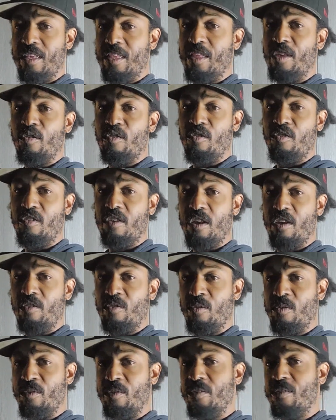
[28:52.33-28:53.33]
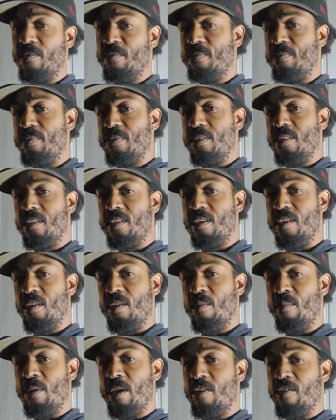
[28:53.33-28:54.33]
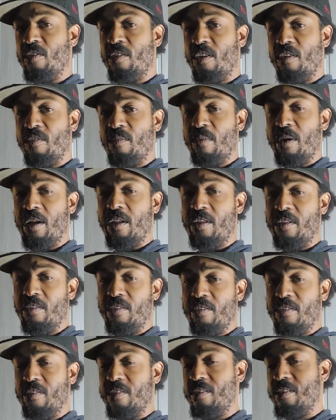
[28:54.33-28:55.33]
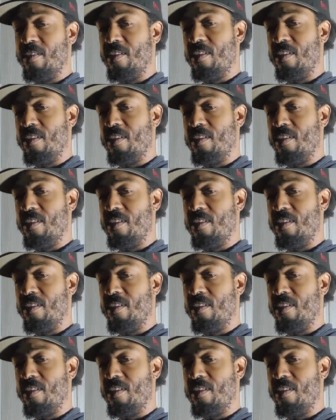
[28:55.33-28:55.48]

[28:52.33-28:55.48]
clear your schedule. You know, make sure everybody's